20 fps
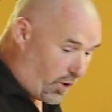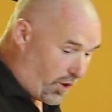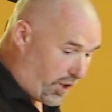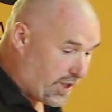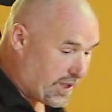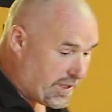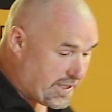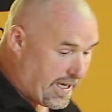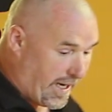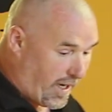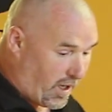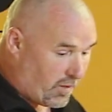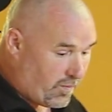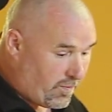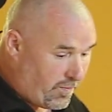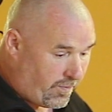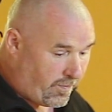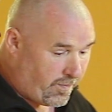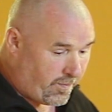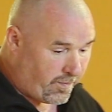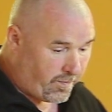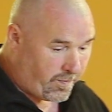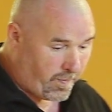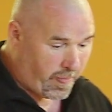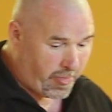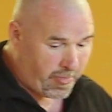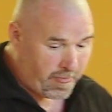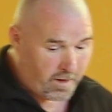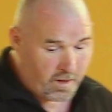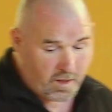what I can tell.
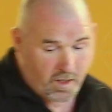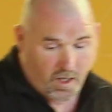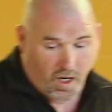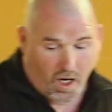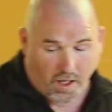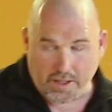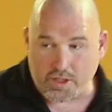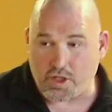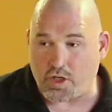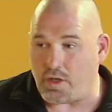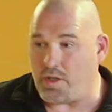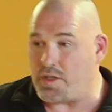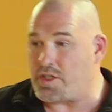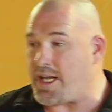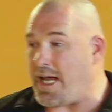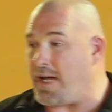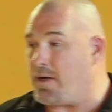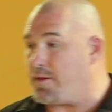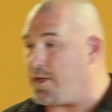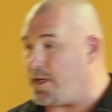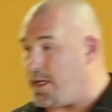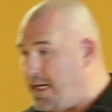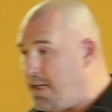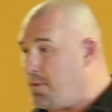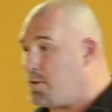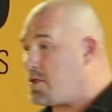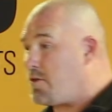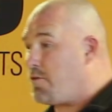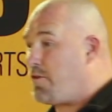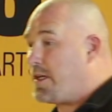And it turns out that he
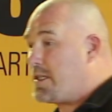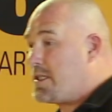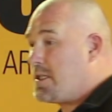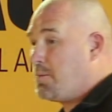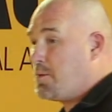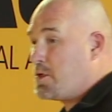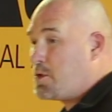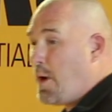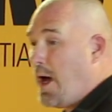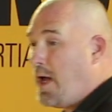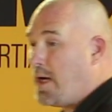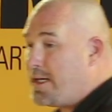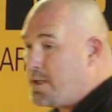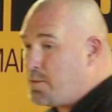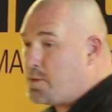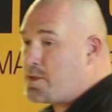was a victim as well. He